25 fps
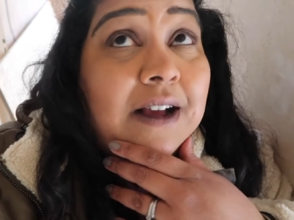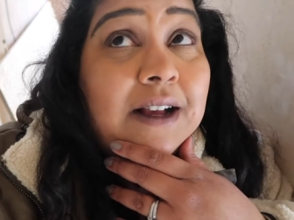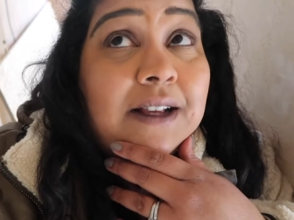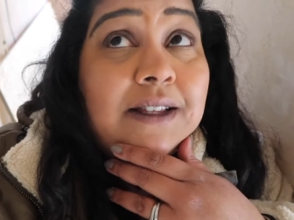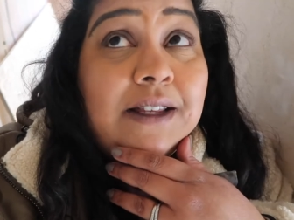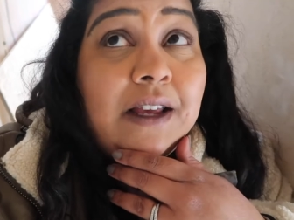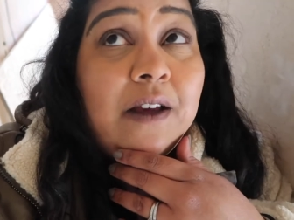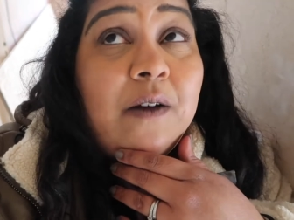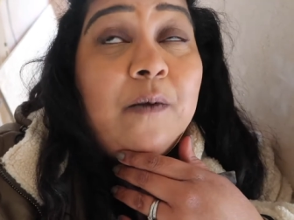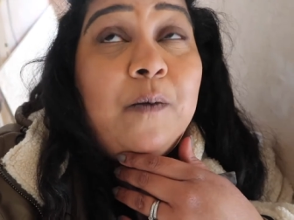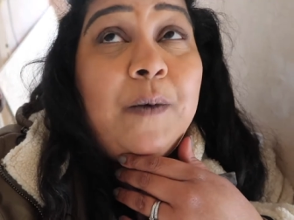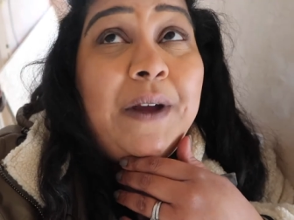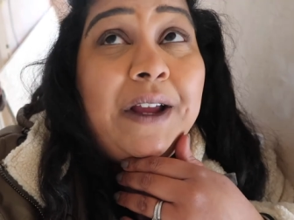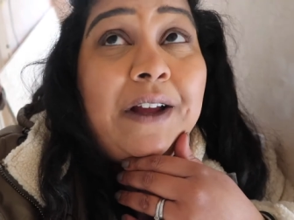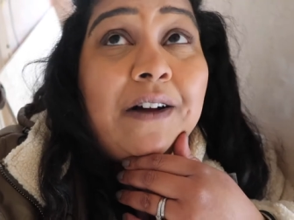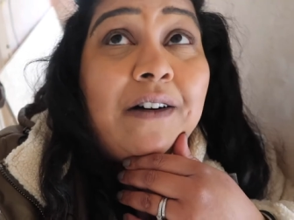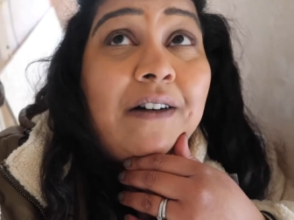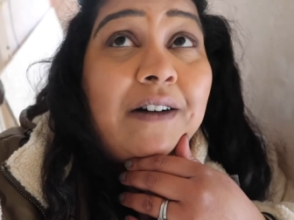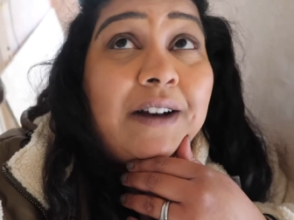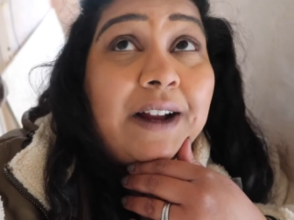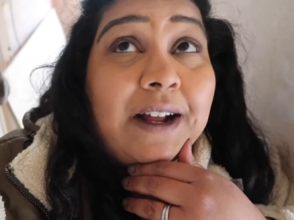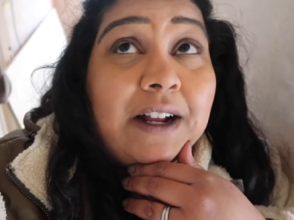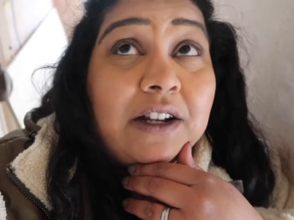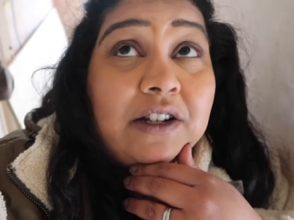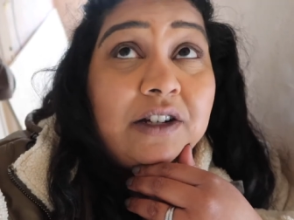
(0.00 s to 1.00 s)
So we
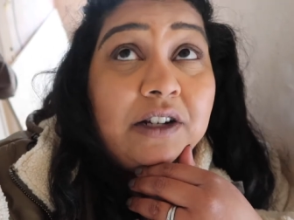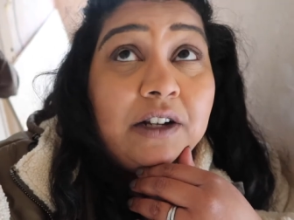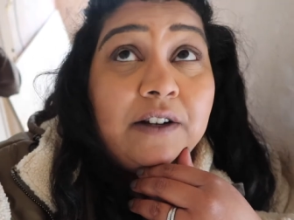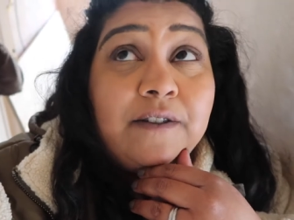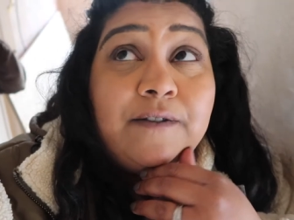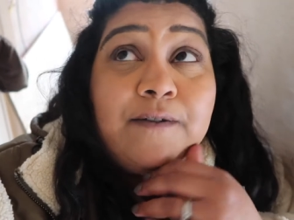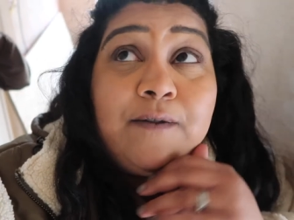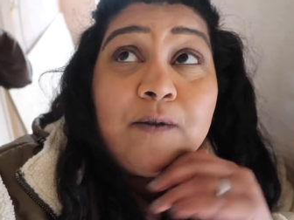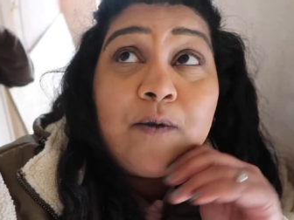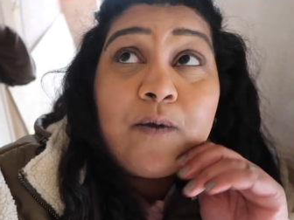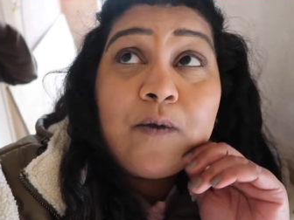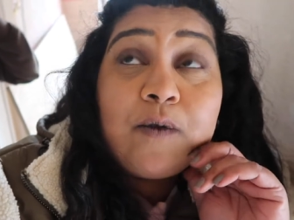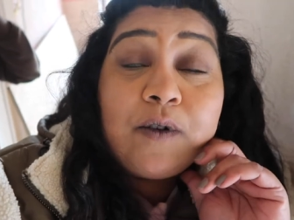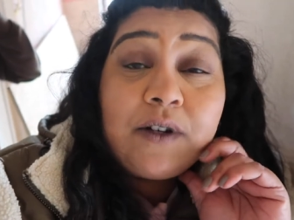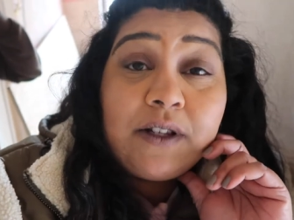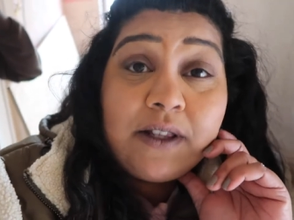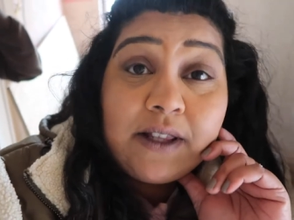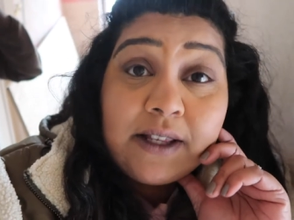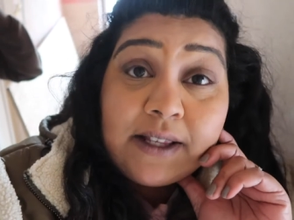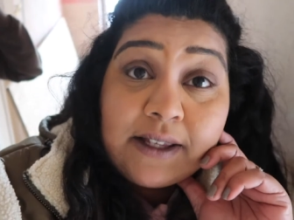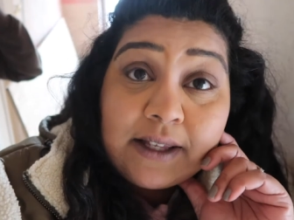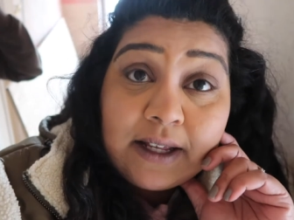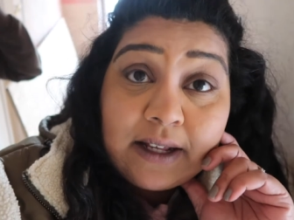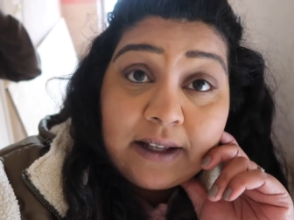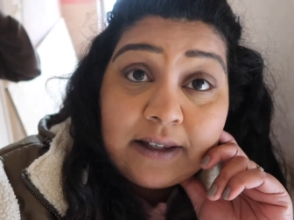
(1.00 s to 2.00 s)
can't actually afford
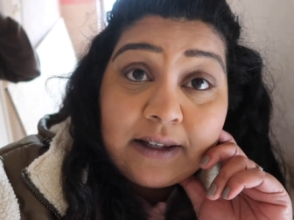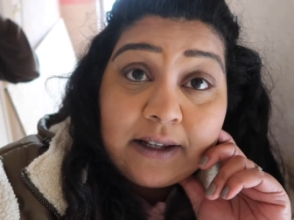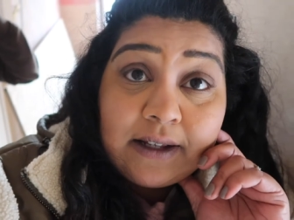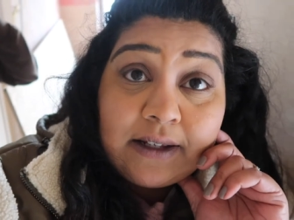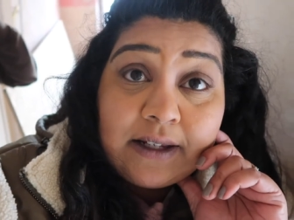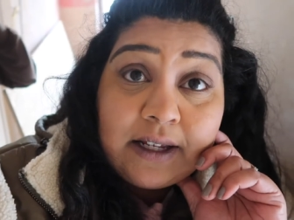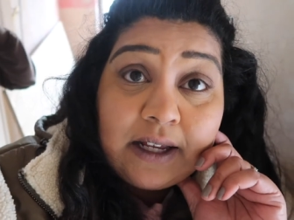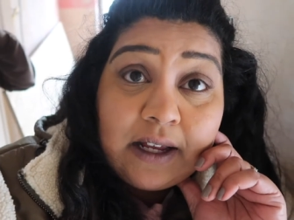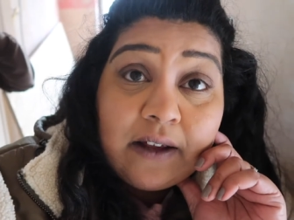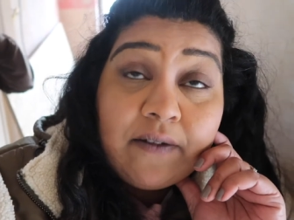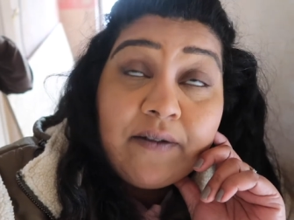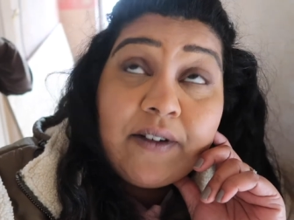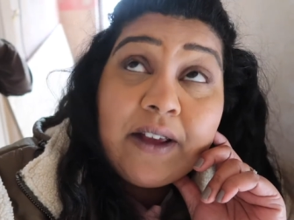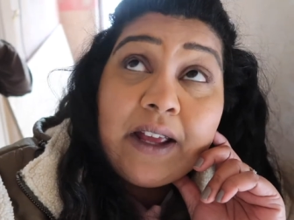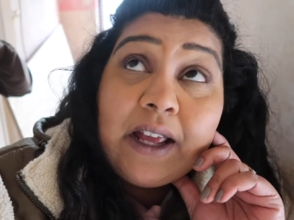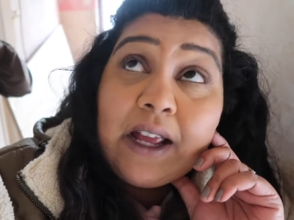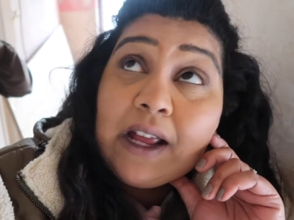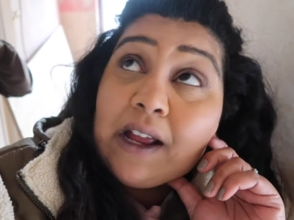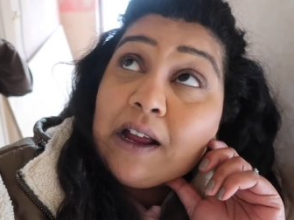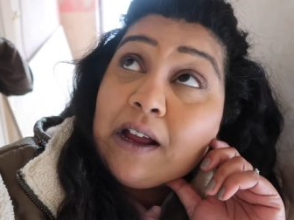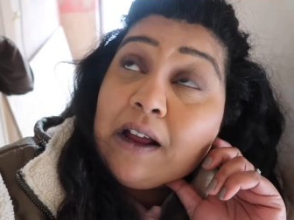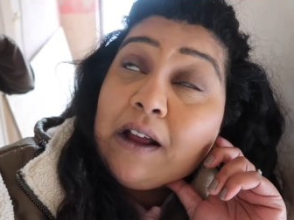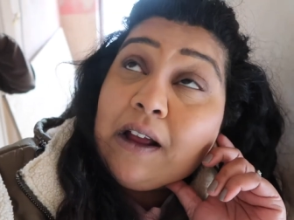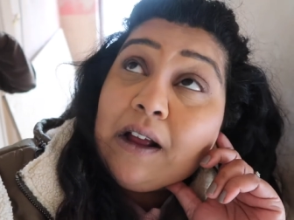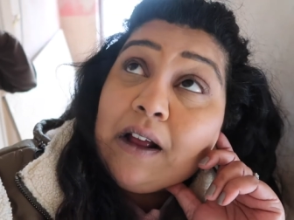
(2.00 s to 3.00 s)
the
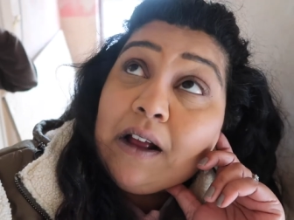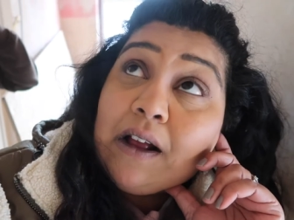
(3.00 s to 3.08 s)
CCTV